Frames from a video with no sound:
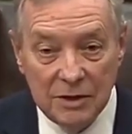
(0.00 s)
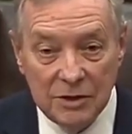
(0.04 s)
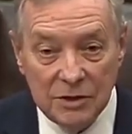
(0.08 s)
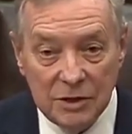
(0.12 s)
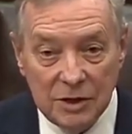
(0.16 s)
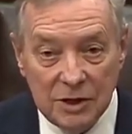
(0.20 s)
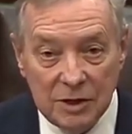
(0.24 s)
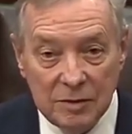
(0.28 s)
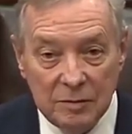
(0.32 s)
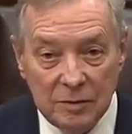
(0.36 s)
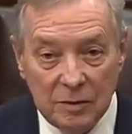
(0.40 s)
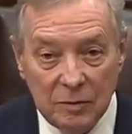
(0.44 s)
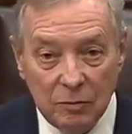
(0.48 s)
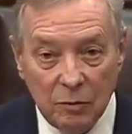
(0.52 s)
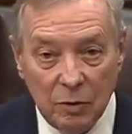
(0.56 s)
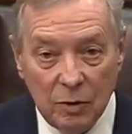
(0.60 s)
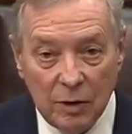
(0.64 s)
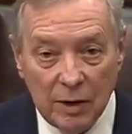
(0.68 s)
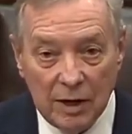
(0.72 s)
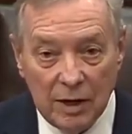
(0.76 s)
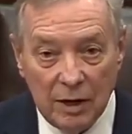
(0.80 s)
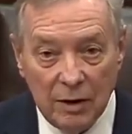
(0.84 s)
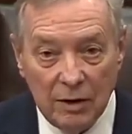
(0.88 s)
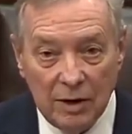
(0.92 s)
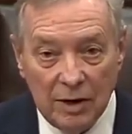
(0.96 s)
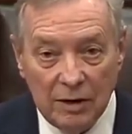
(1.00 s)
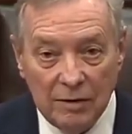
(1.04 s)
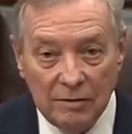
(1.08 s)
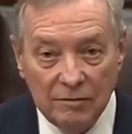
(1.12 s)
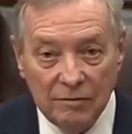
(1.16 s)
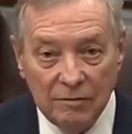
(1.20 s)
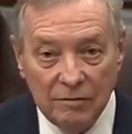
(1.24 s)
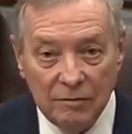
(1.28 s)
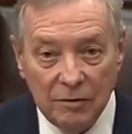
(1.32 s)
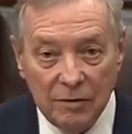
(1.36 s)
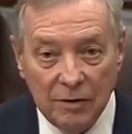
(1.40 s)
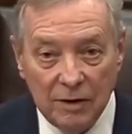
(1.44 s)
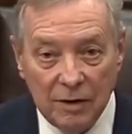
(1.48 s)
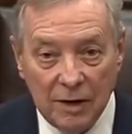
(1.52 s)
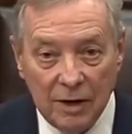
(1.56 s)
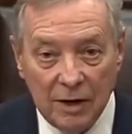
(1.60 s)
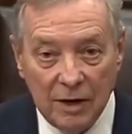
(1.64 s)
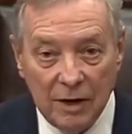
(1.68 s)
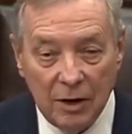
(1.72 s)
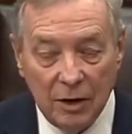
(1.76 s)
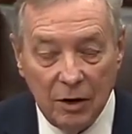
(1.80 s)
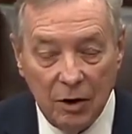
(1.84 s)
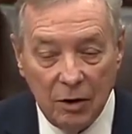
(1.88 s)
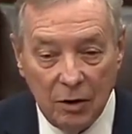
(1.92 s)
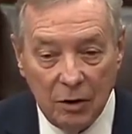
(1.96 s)
She had been working on it for
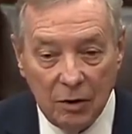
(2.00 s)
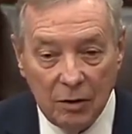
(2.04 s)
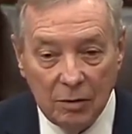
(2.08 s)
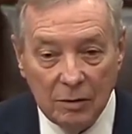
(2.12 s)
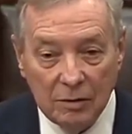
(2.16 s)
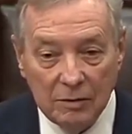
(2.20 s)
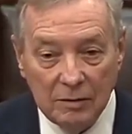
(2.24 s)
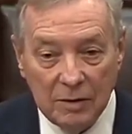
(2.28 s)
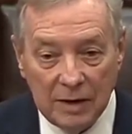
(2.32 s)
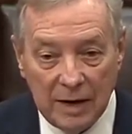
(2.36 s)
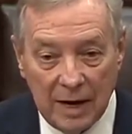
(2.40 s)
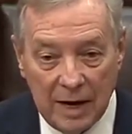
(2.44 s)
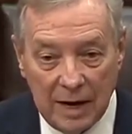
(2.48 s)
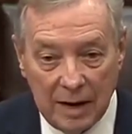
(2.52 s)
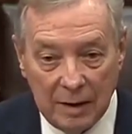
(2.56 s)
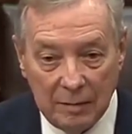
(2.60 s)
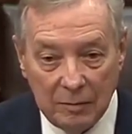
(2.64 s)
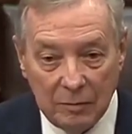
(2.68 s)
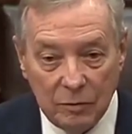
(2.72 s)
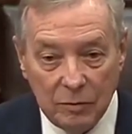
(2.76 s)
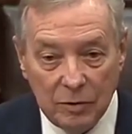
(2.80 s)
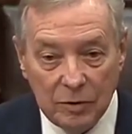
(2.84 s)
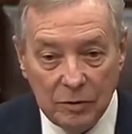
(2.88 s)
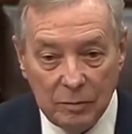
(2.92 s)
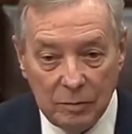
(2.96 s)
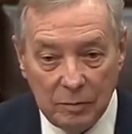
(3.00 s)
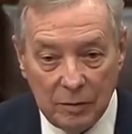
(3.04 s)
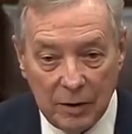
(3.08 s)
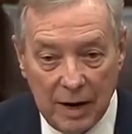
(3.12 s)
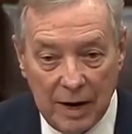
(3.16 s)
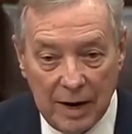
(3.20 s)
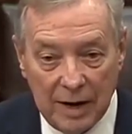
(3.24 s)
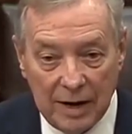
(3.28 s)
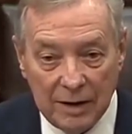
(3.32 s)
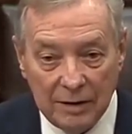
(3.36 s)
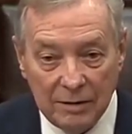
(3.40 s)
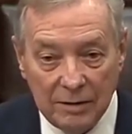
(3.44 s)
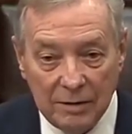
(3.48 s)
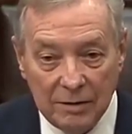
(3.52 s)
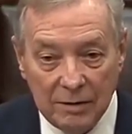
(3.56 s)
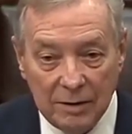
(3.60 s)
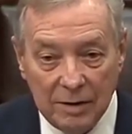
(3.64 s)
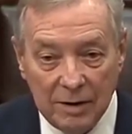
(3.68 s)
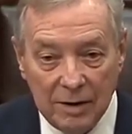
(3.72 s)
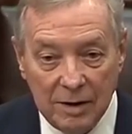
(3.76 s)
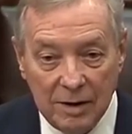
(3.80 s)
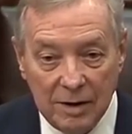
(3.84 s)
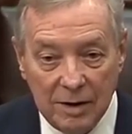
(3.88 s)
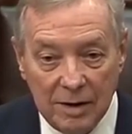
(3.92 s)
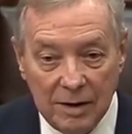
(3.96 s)
a long time with Brian
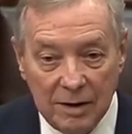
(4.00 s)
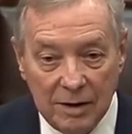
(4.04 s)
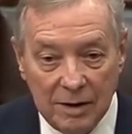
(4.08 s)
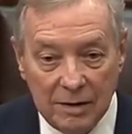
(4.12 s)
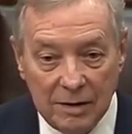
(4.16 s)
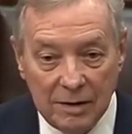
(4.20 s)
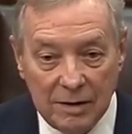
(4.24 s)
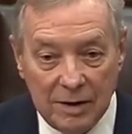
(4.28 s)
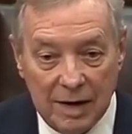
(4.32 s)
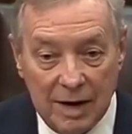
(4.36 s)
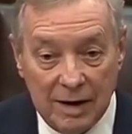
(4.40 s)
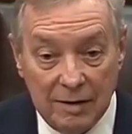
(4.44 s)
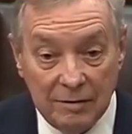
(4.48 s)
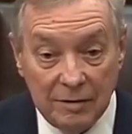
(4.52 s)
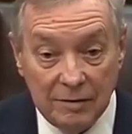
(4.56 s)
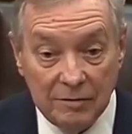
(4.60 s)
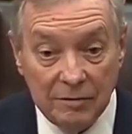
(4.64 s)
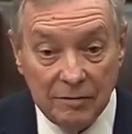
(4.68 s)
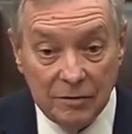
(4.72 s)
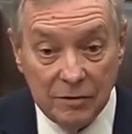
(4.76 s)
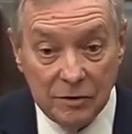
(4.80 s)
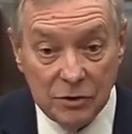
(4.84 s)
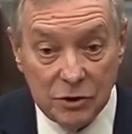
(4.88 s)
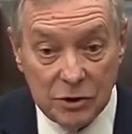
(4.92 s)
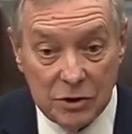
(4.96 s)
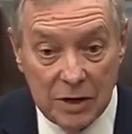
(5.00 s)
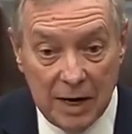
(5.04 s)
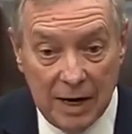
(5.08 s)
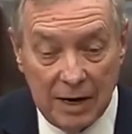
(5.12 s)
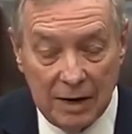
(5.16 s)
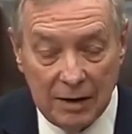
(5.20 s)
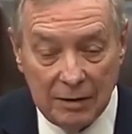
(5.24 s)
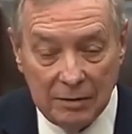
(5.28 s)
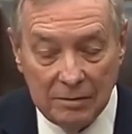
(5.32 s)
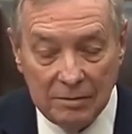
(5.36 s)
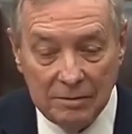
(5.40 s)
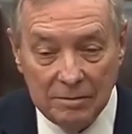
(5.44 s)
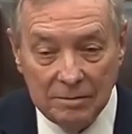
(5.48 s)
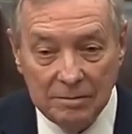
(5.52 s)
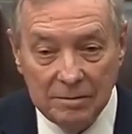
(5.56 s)
to have their first child.